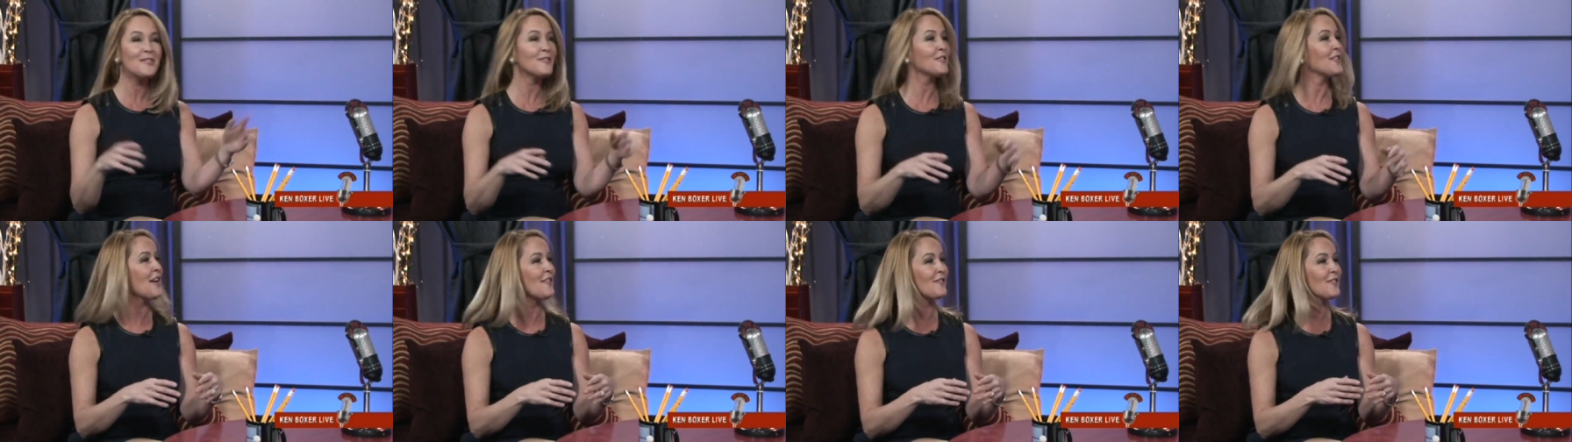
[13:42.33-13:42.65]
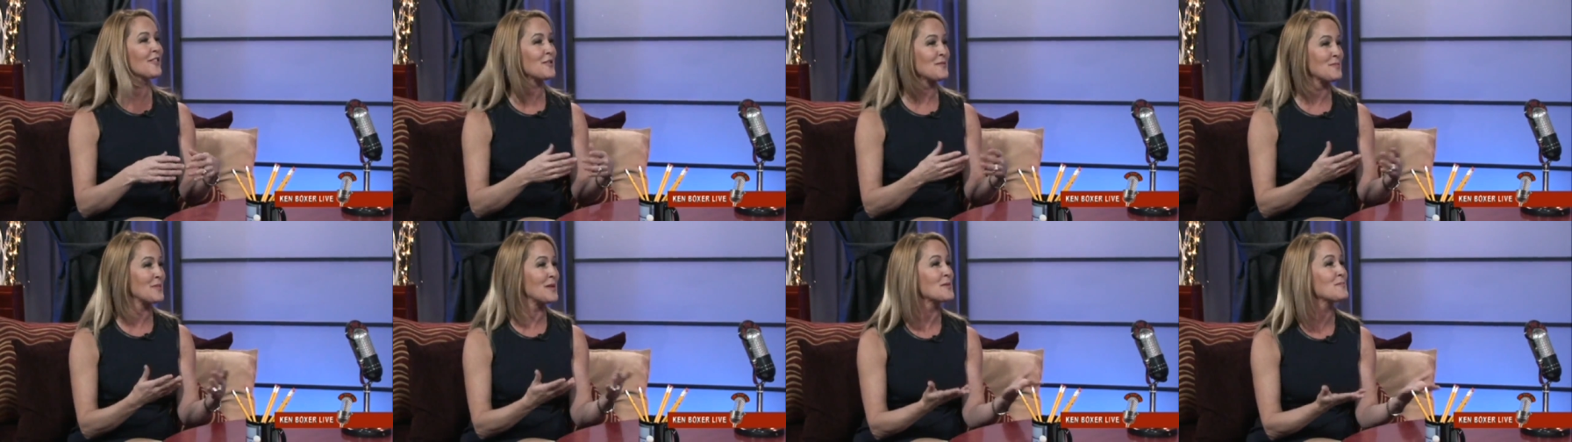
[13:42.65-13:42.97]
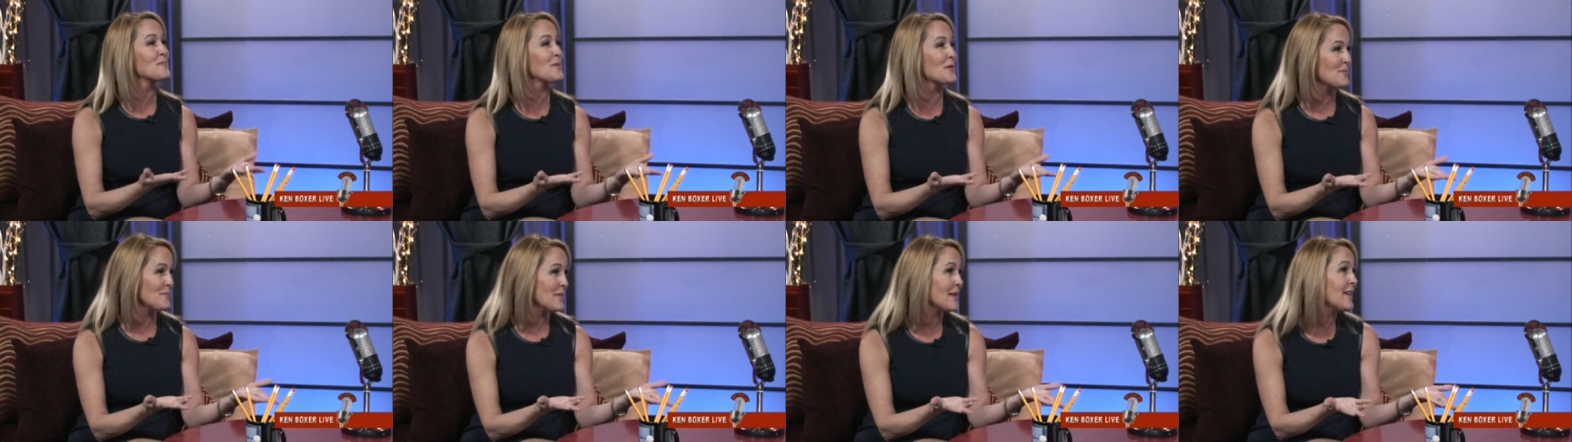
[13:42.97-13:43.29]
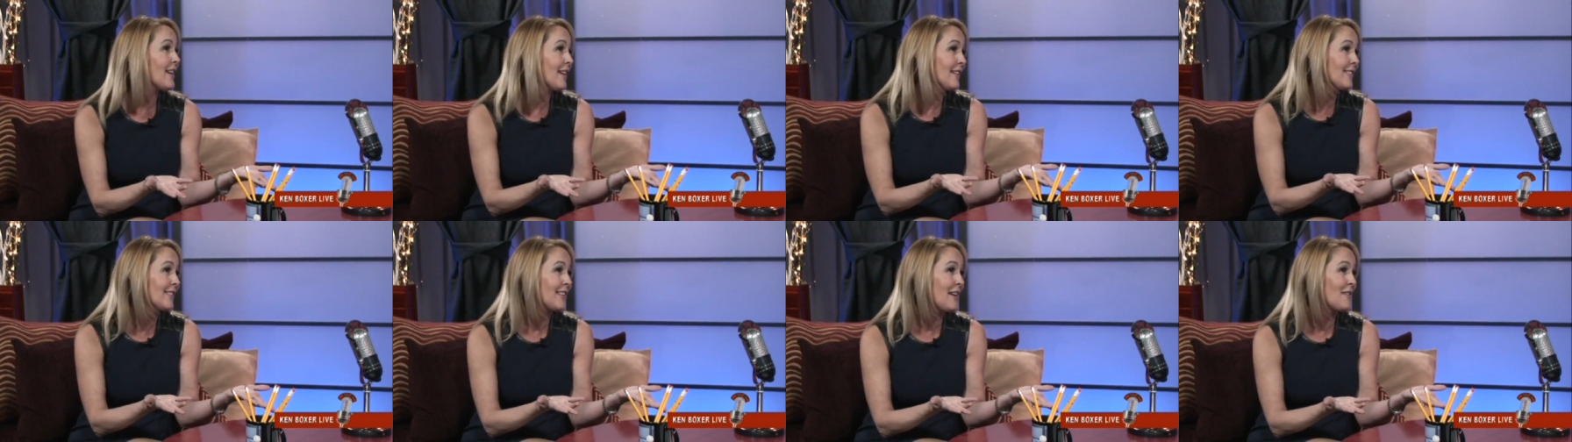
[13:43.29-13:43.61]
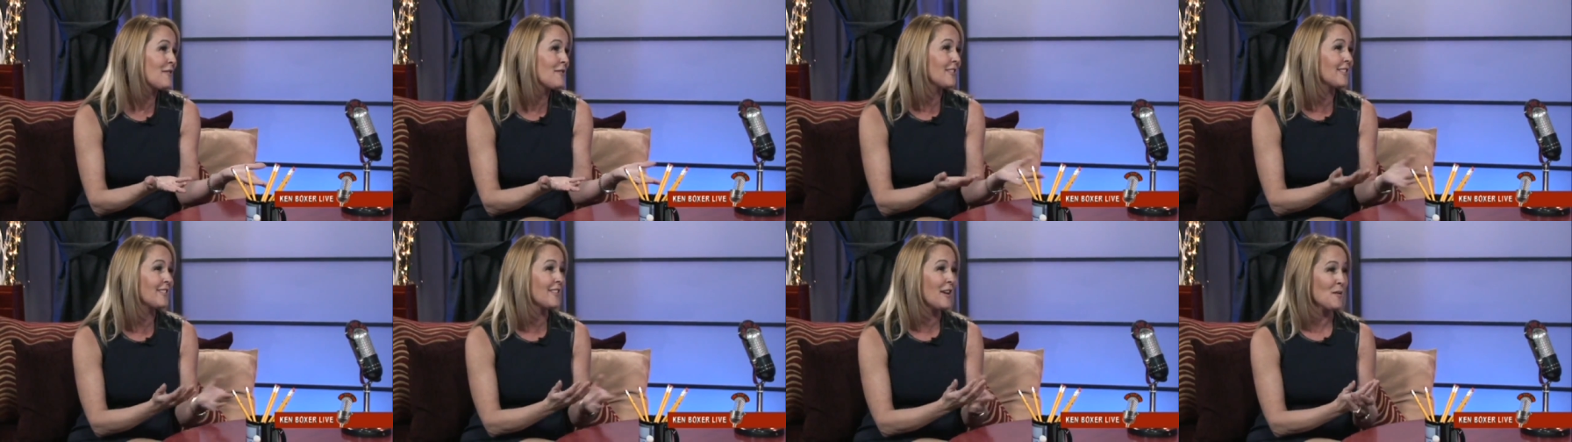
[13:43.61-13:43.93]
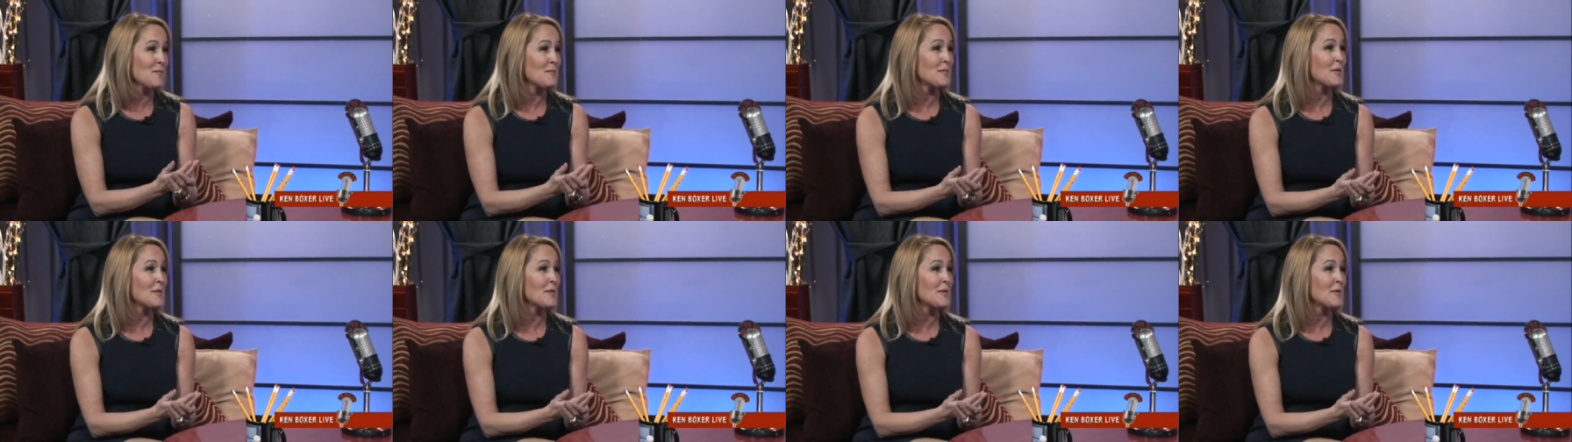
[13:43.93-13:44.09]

you, uh-huh. lovely people, because I was on